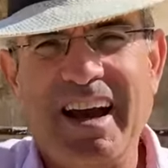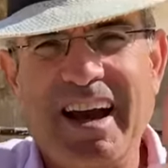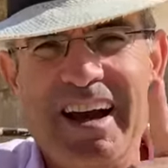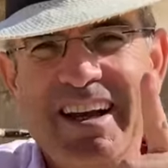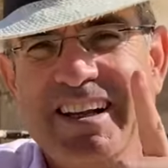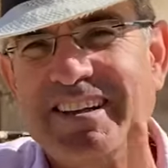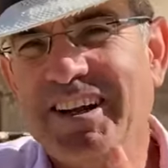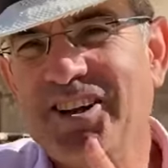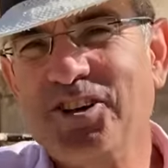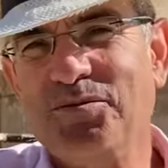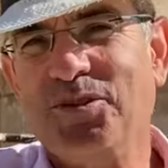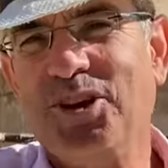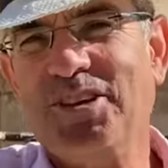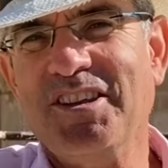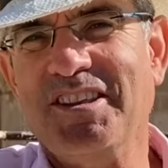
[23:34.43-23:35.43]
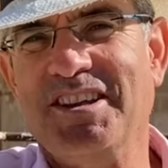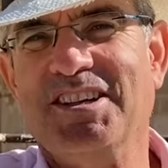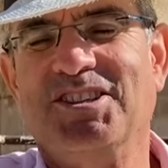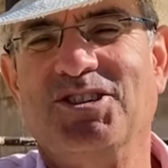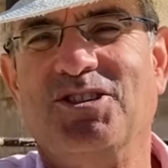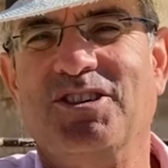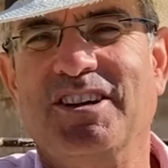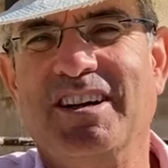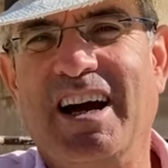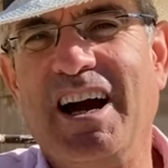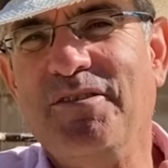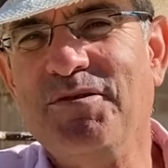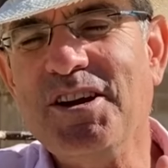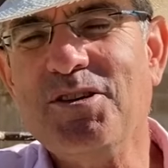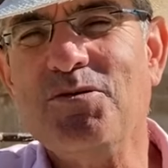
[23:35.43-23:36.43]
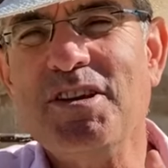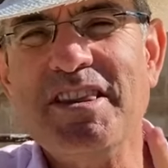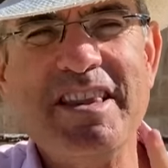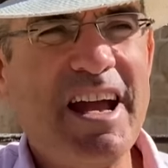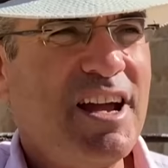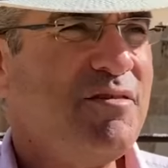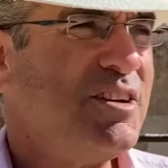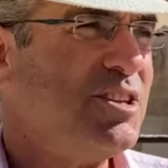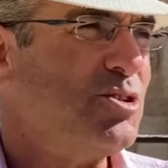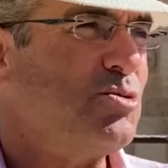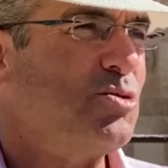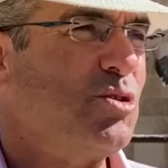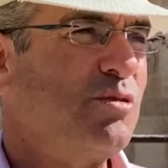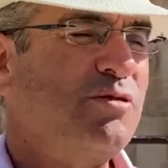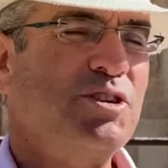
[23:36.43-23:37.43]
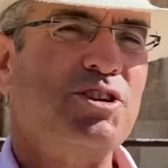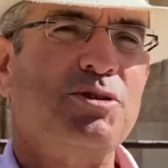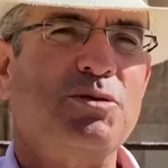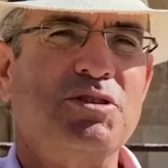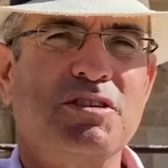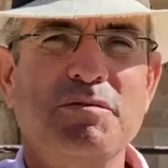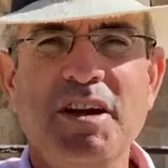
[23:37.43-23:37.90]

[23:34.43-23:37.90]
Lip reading: And I'll tell you more than this, Oren. I think when David took over Jerusalem,